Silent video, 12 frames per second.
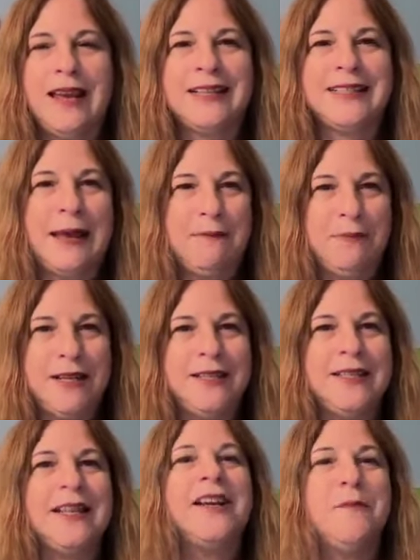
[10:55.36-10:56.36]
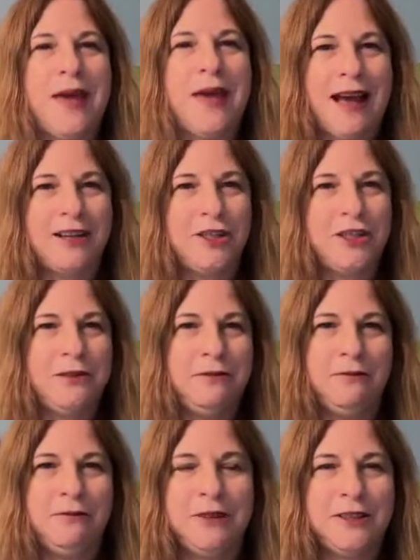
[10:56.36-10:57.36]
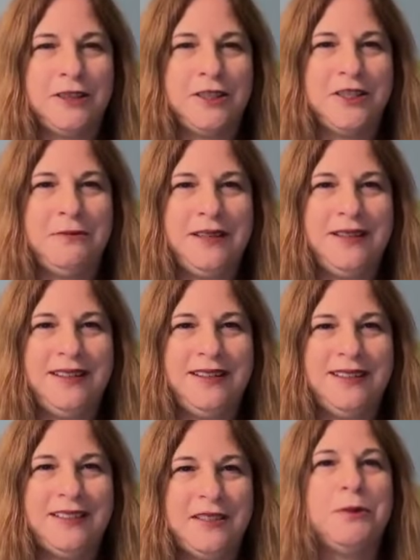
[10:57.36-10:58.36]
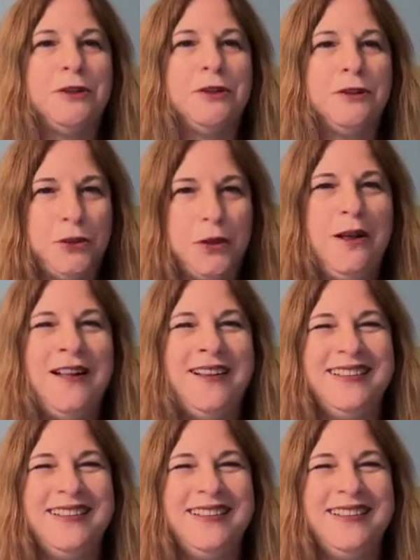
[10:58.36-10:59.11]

acceptance and compassion, which to me is spiritual.